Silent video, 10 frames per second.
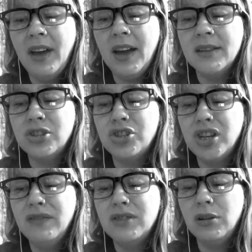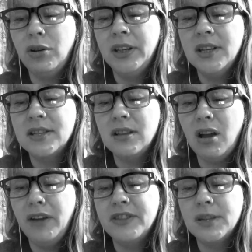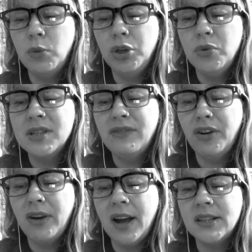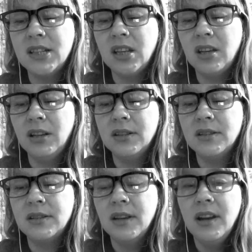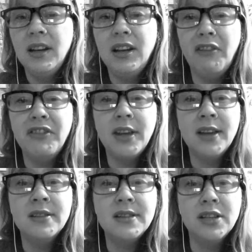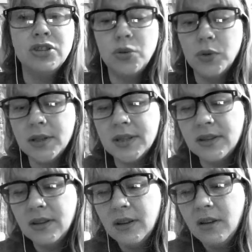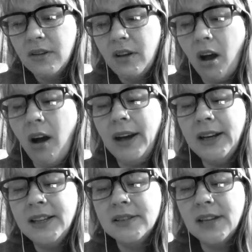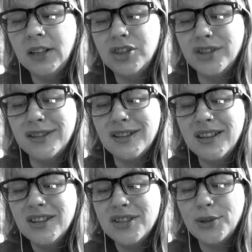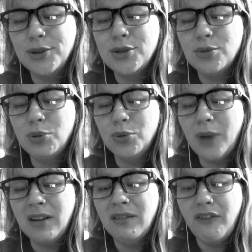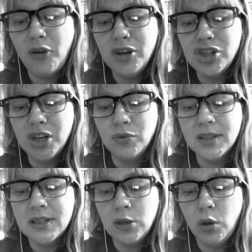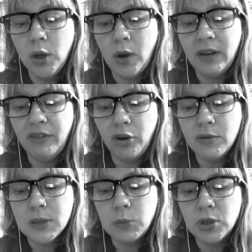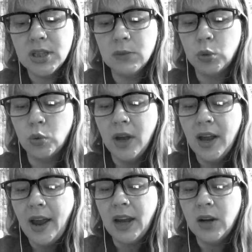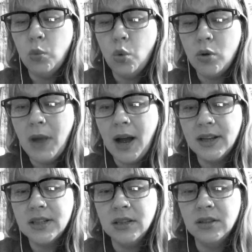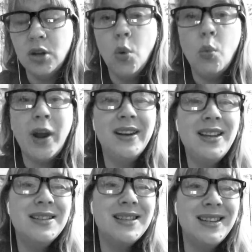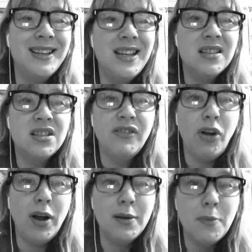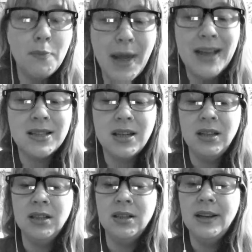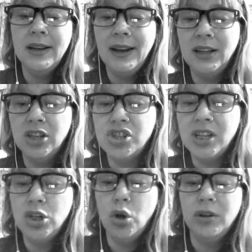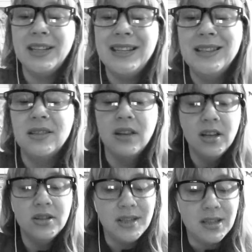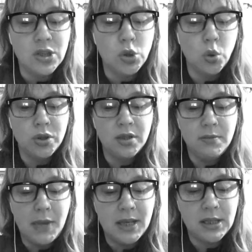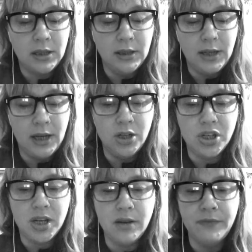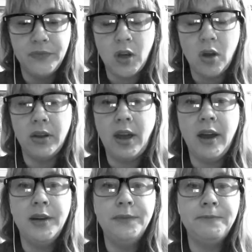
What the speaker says: has achieved a lot in his life, someone who is very articulate, loving and sensuous, highly intelligent, sociable and very generous, loyal and very responsible, and warm-hearted when he's in his divine masculine energy, not his distorted masculine energy. Okay,